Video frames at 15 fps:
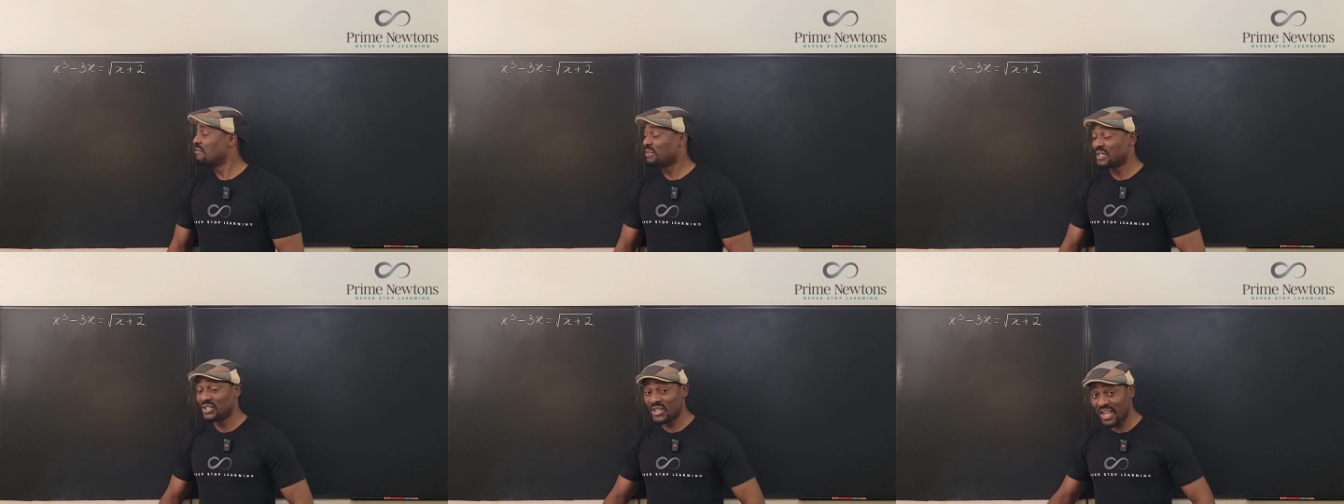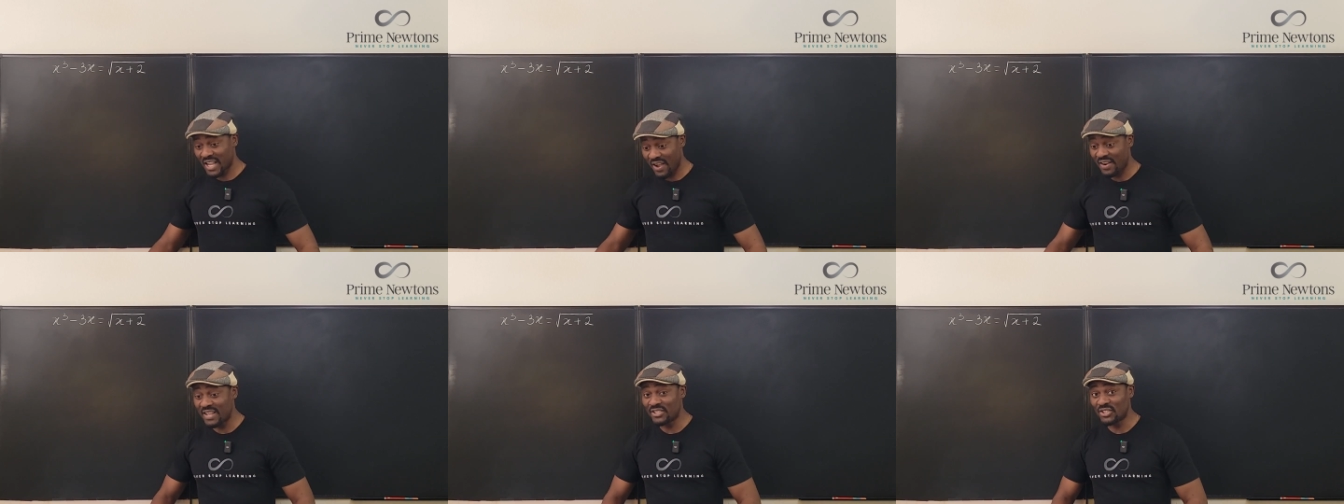Please check
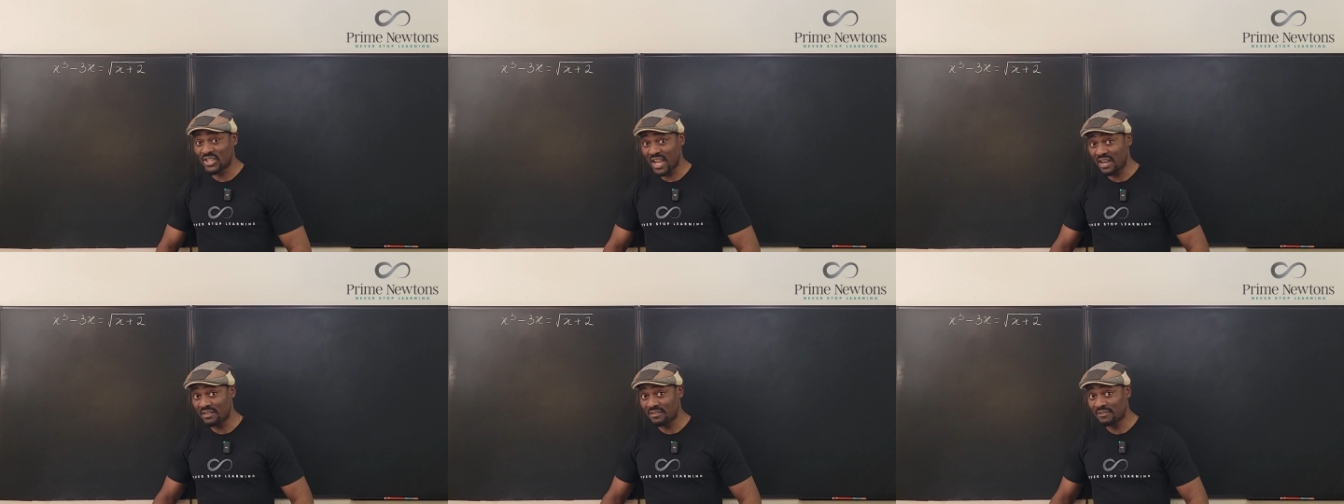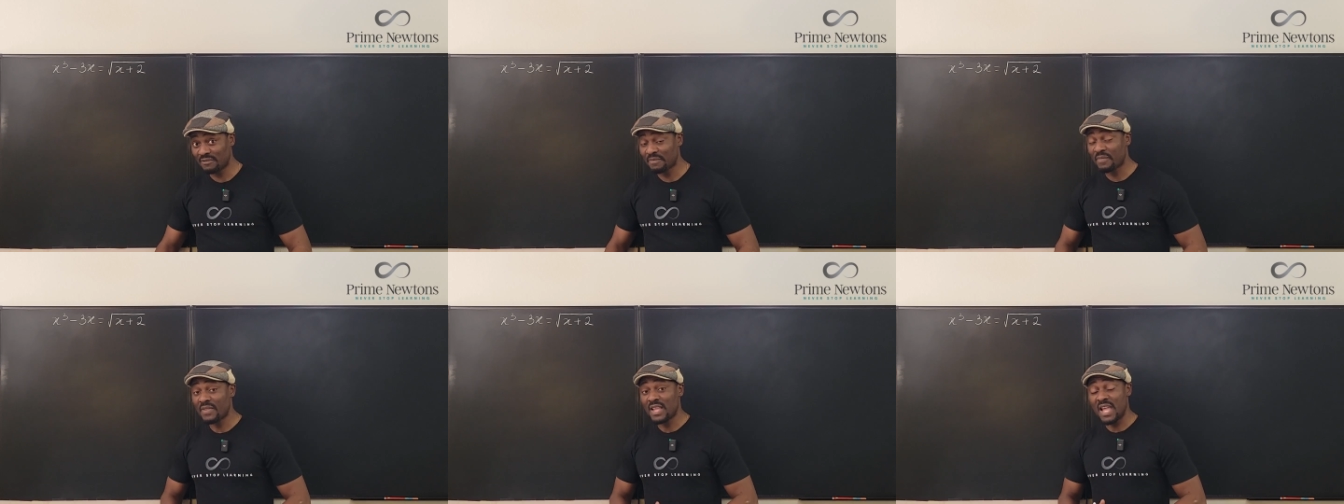out his
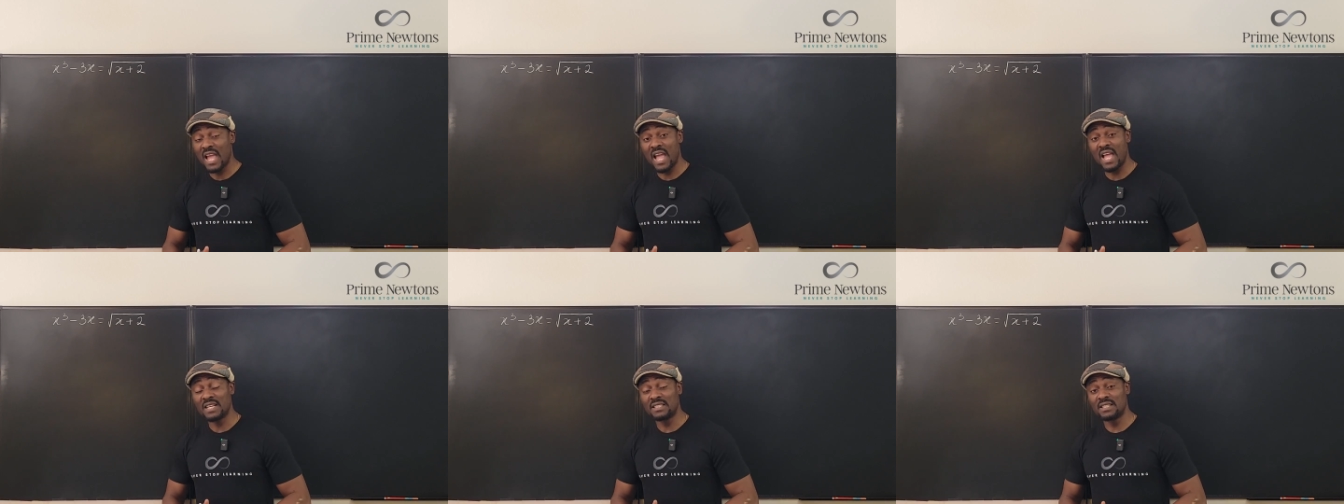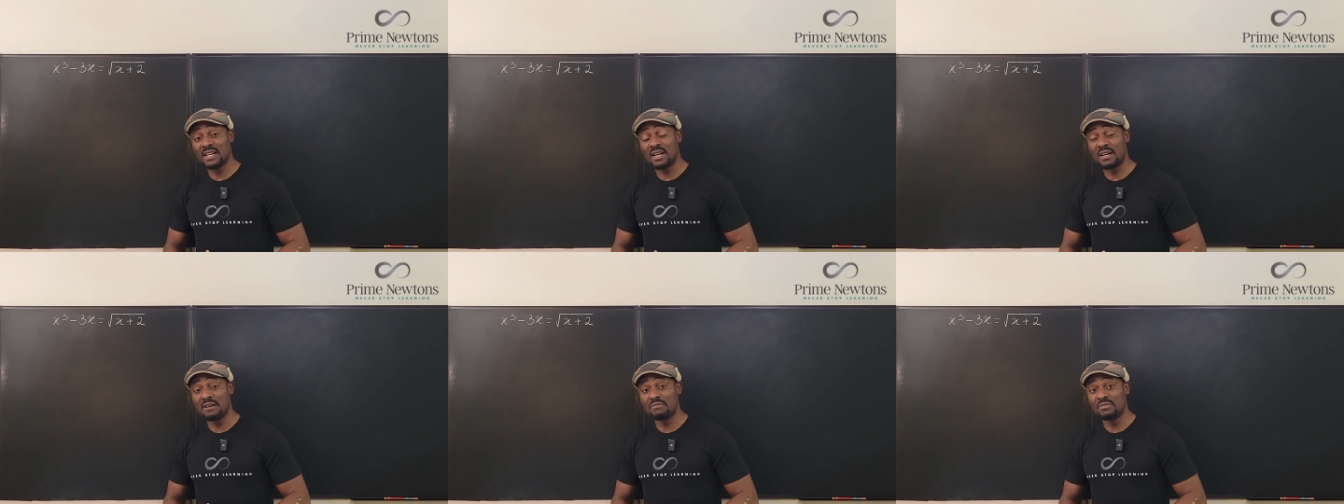channel and
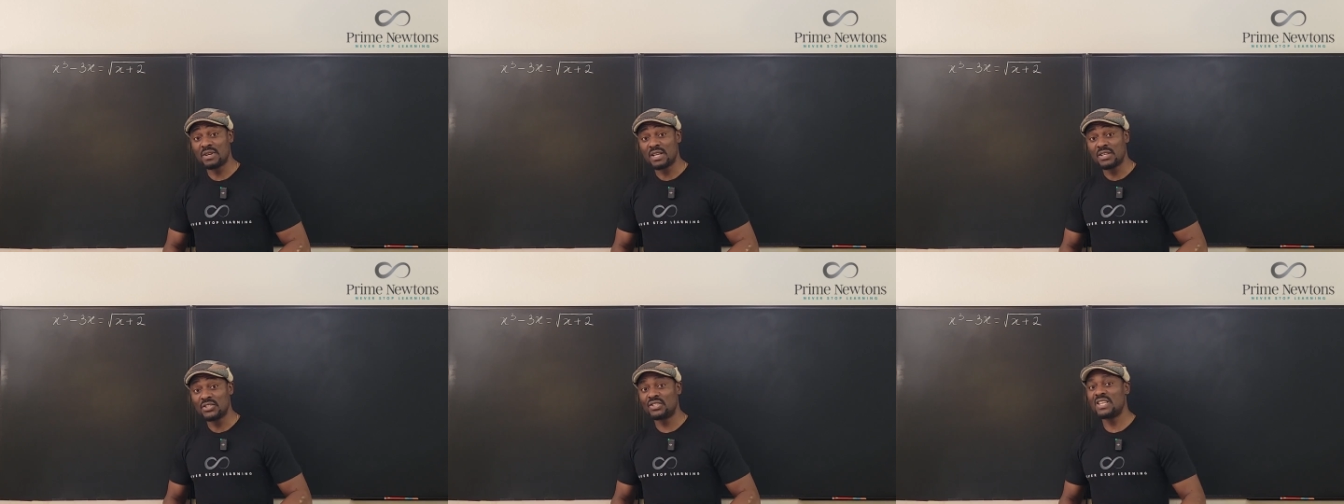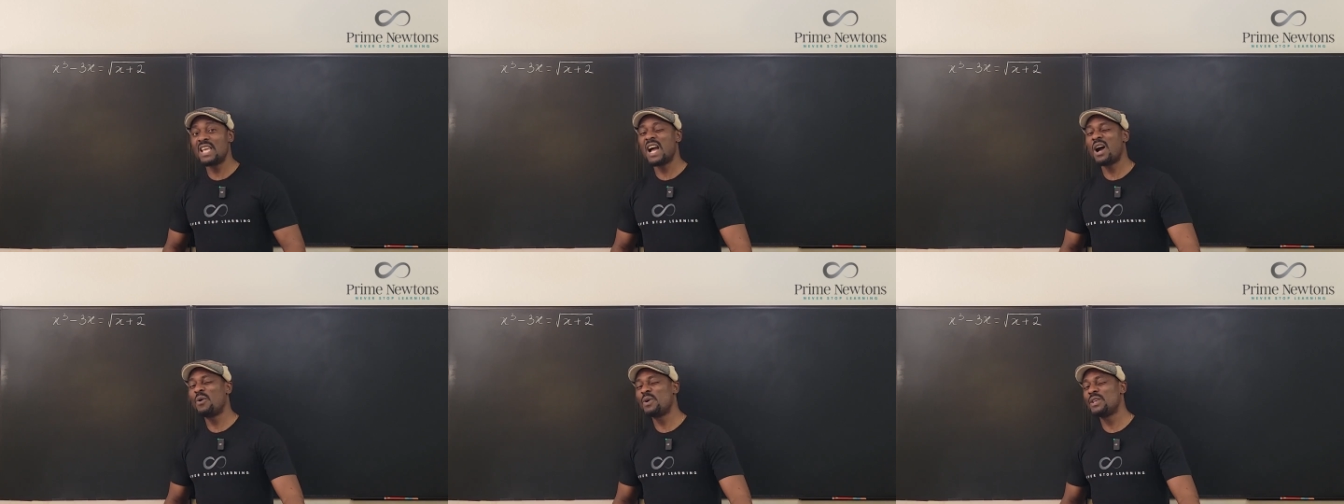um, see
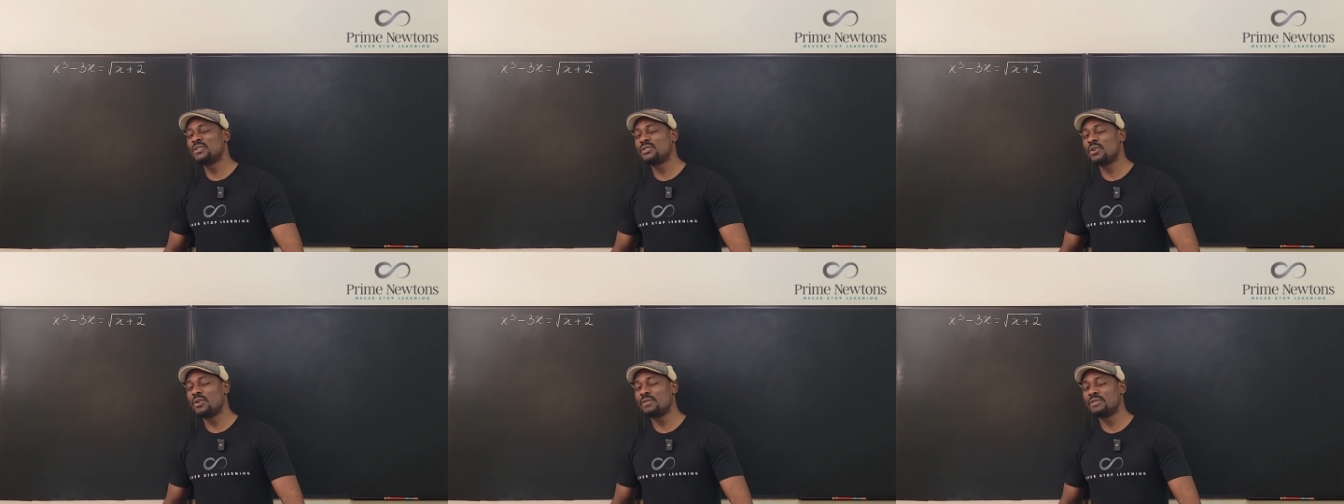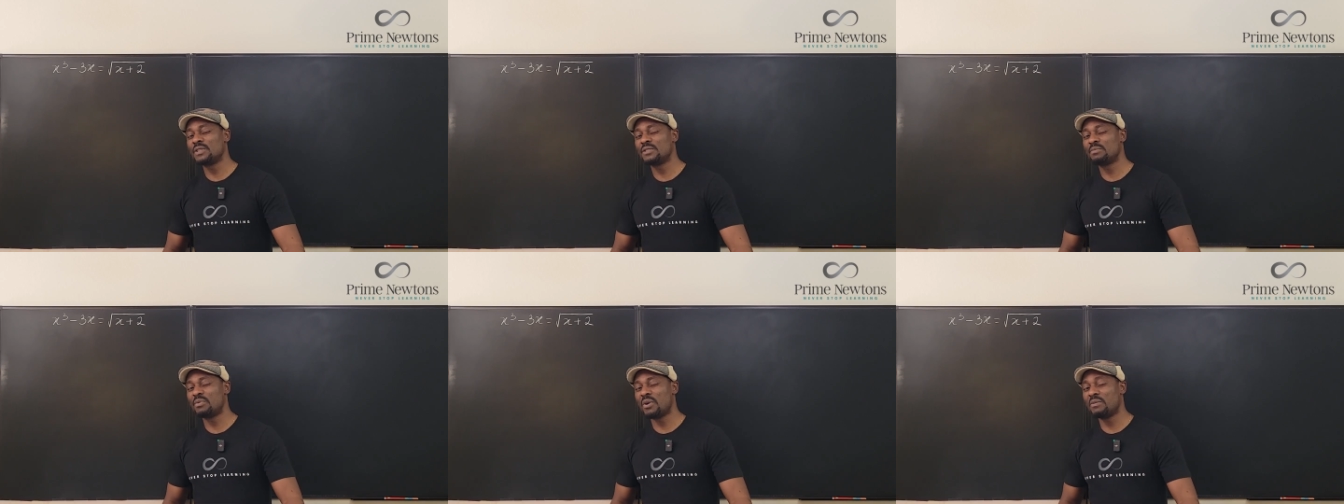how he solves
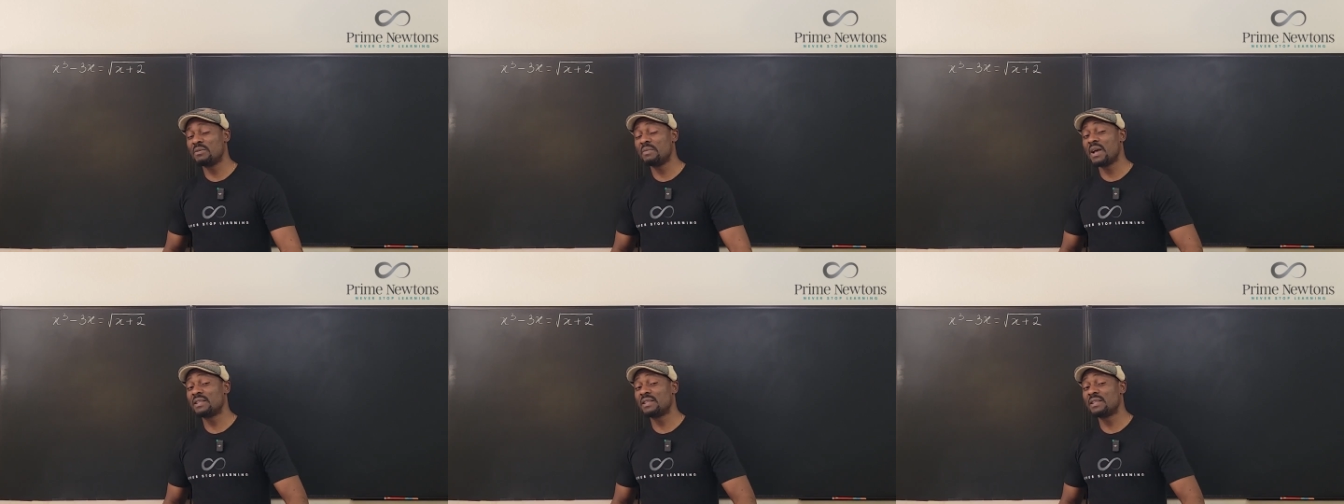this problem.